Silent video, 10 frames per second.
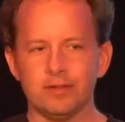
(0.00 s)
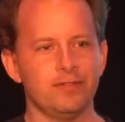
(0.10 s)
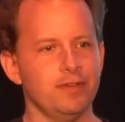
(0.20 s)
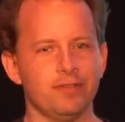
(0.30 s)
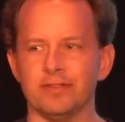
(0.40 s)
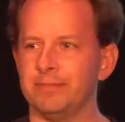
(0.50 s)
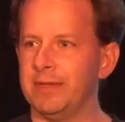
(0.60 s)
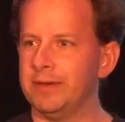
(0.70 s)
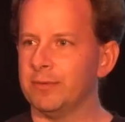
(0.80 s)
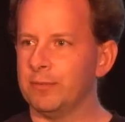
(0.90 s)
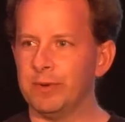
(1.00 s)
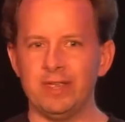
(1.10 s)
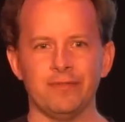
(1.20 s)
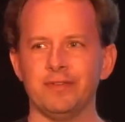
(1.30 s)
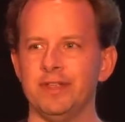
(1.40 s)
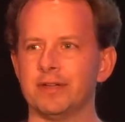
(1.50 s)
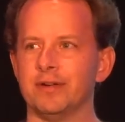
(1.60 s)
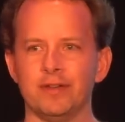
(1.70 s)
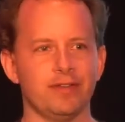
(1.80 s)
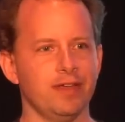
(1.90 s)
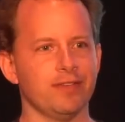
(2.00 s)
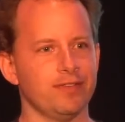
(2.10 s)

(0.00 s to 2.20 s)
Jesus, man, we haven't yet got a data